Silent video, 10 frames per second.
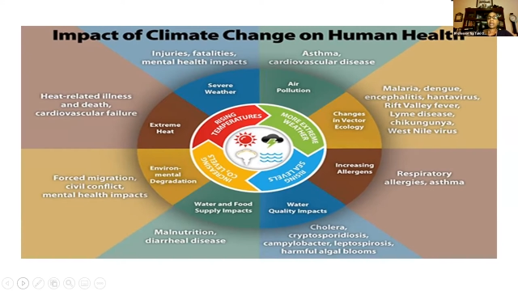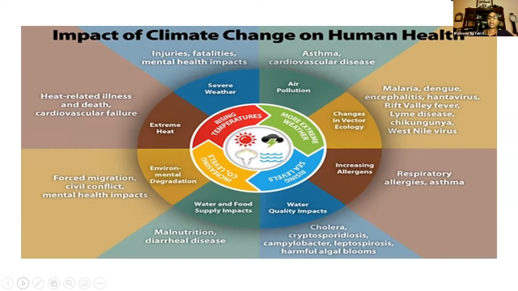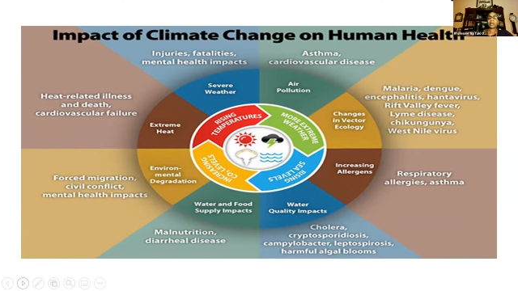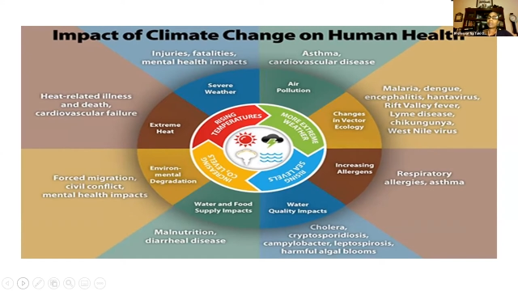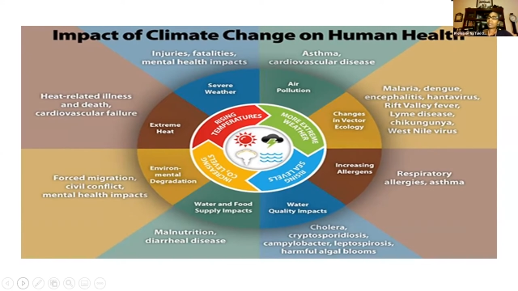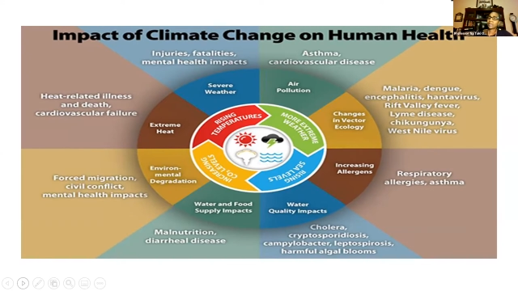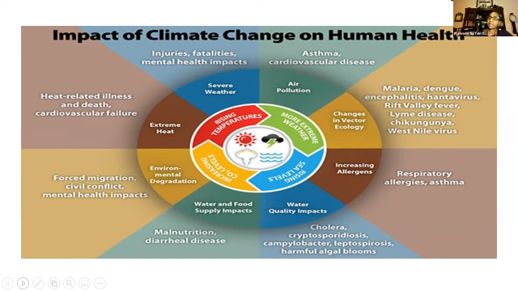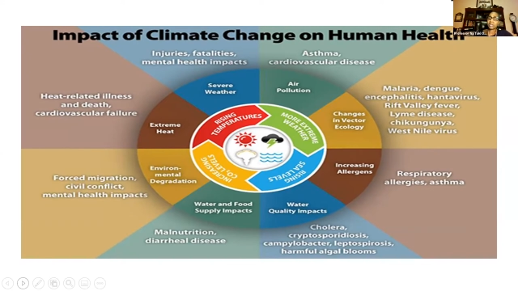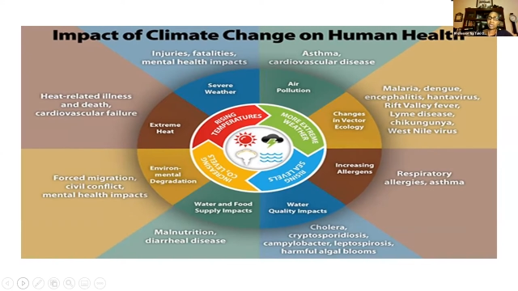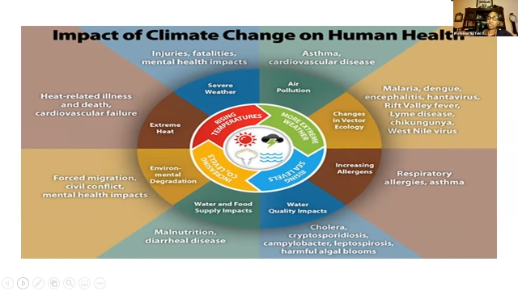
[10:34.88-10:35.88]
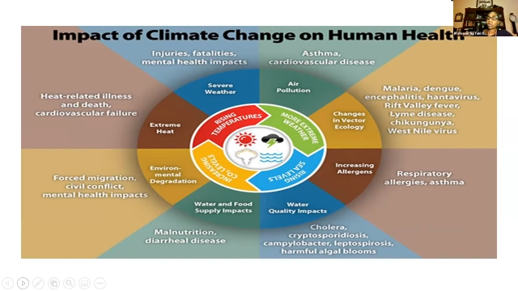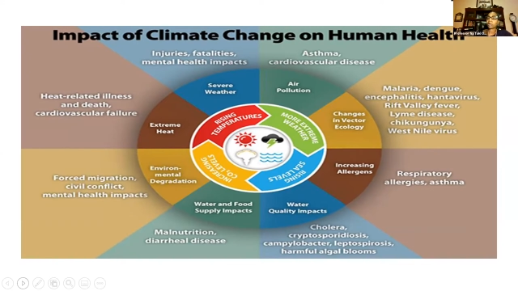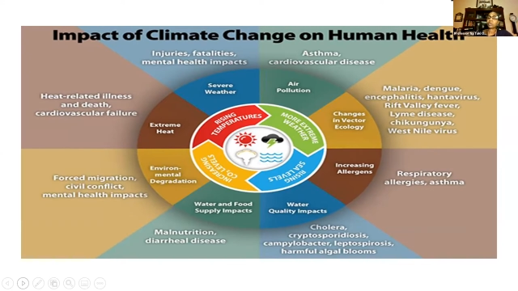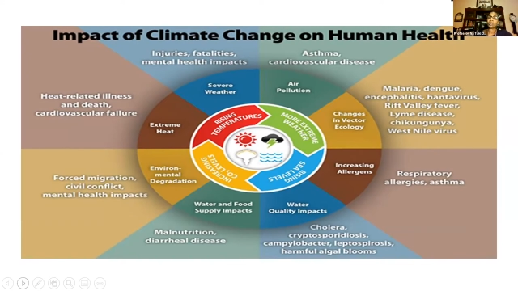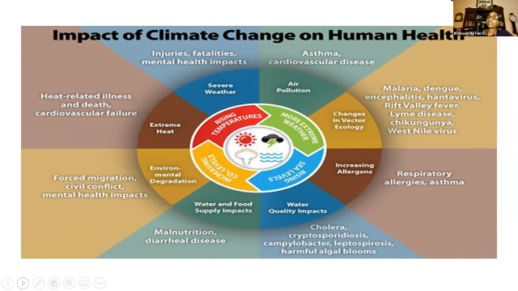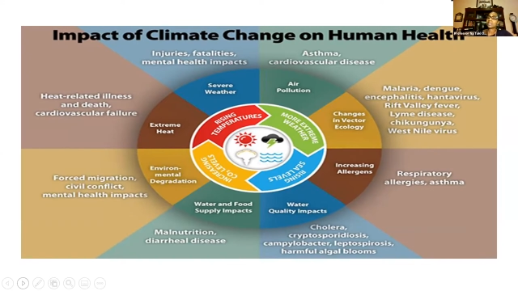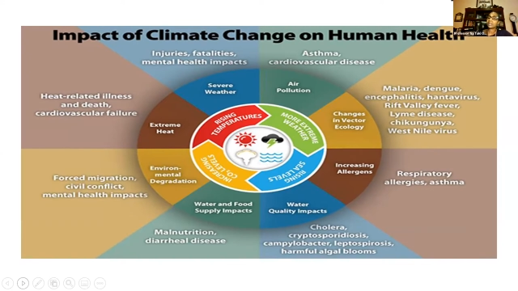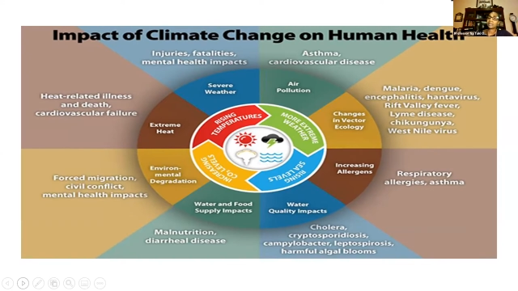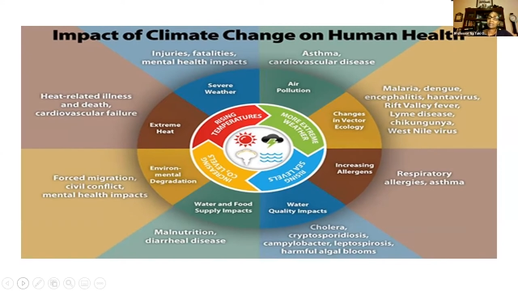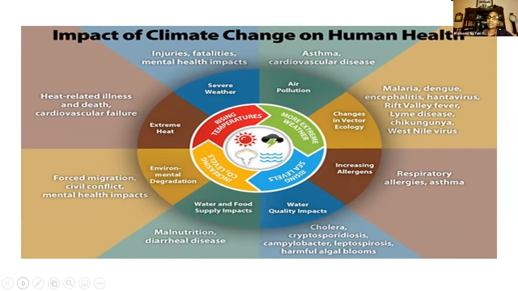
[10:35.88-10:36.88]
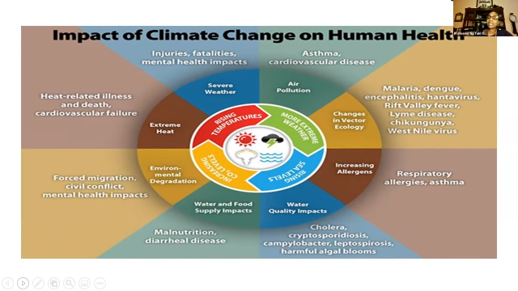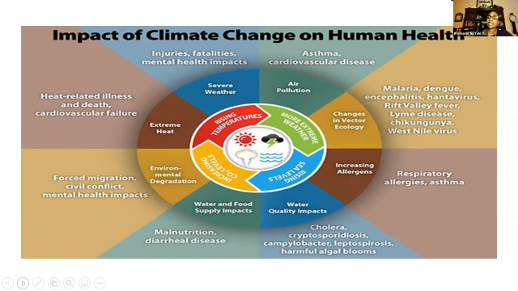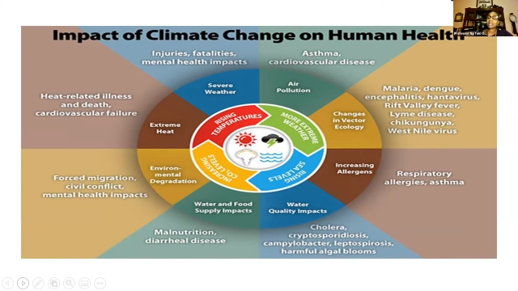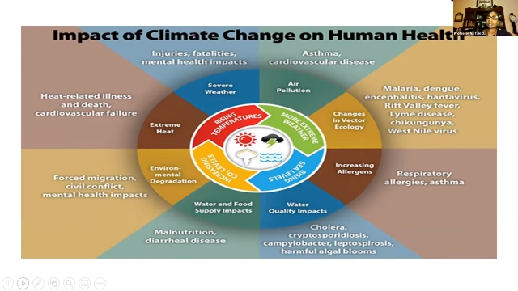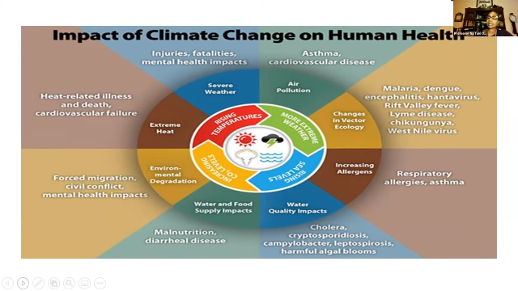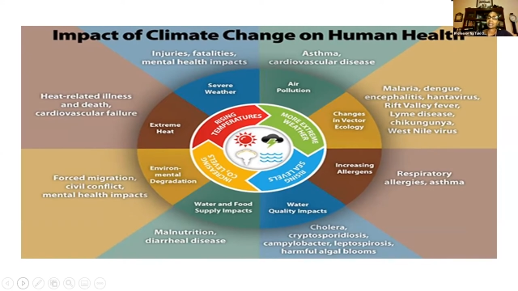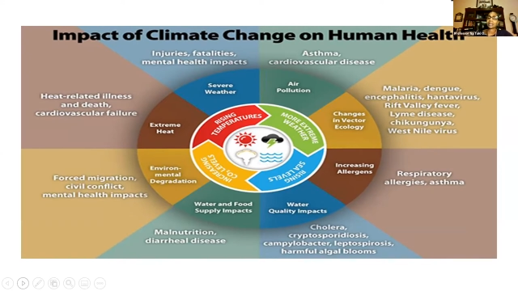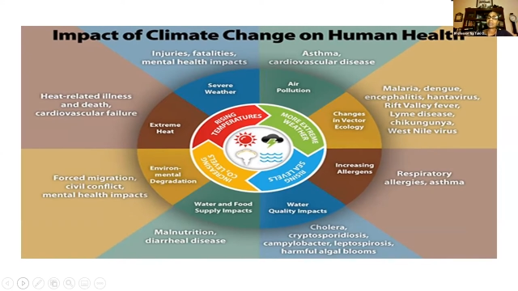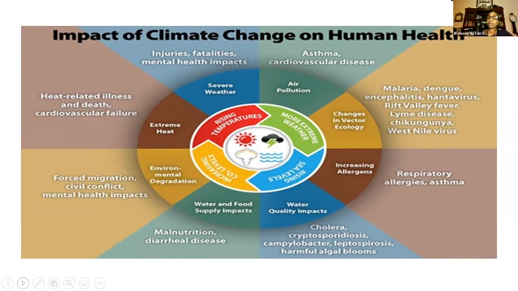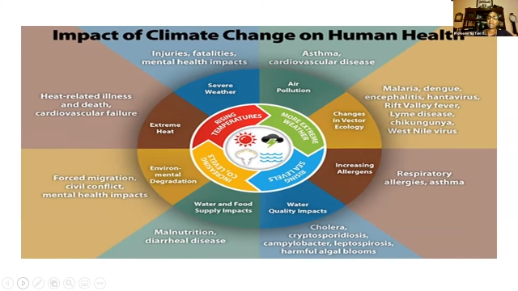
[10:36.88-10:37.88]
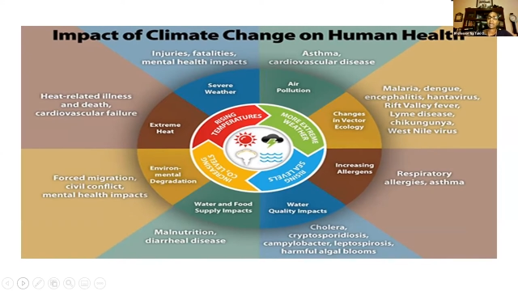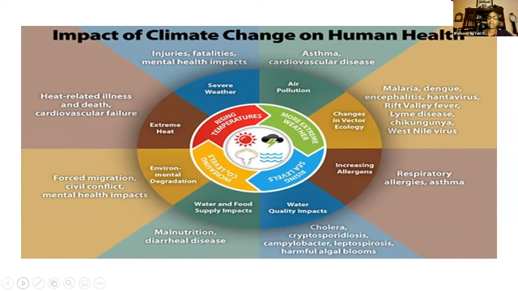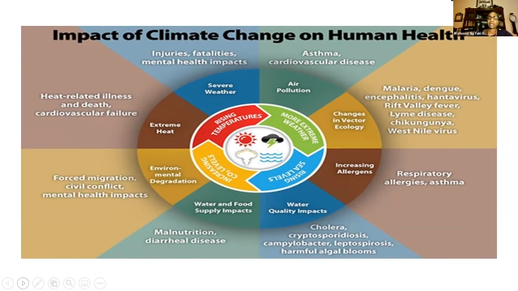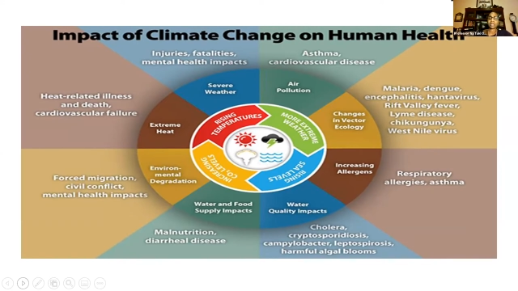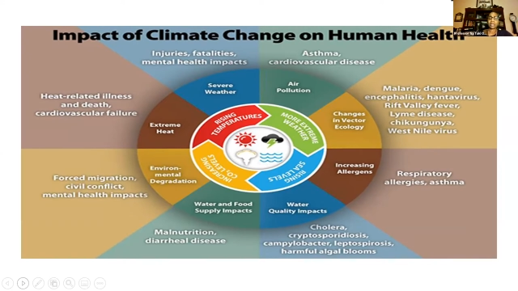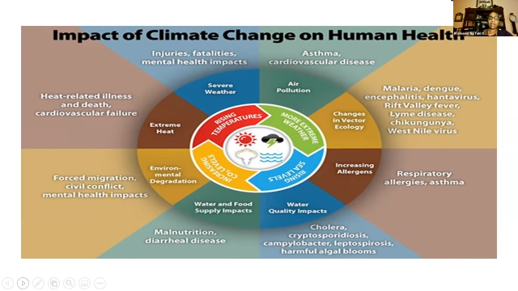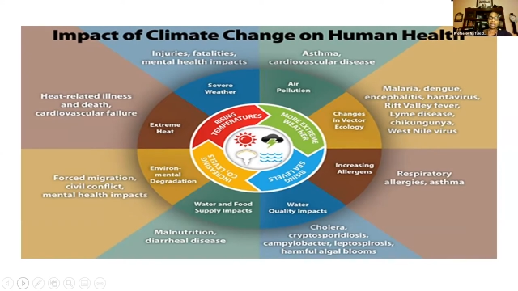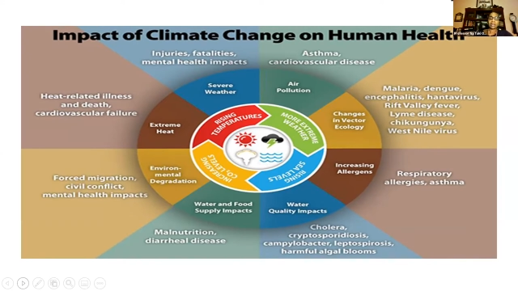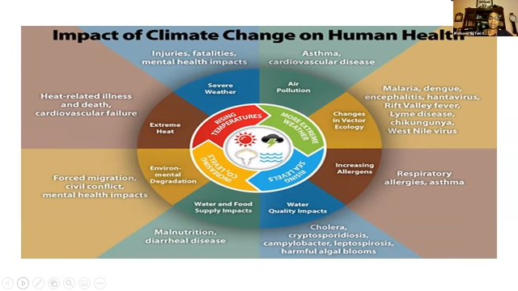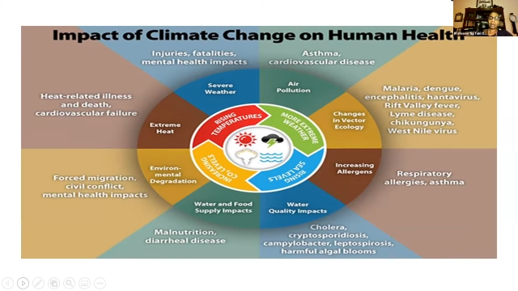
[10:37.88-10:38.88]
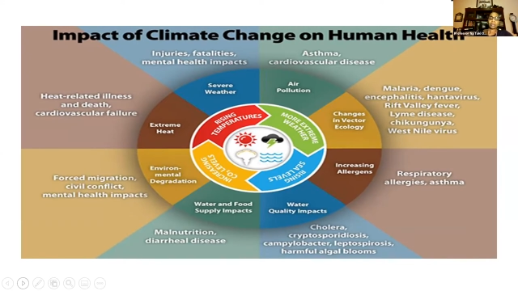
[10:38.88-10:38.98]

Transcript: Nobody's mouth can be seen.